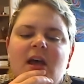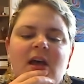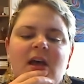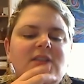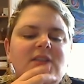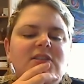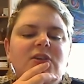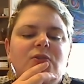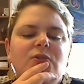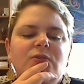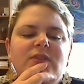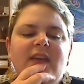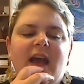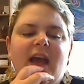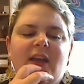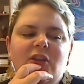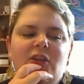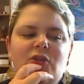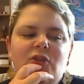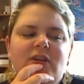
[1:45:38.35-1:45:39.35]
So yeah,
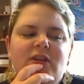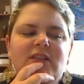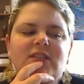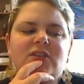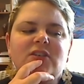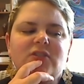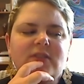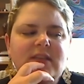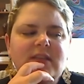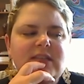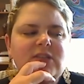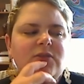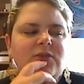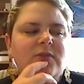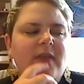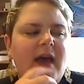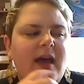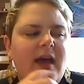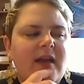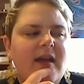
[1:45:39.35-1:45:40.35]
you could certainly do
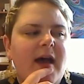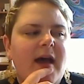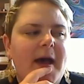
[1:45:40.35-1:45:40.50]
that.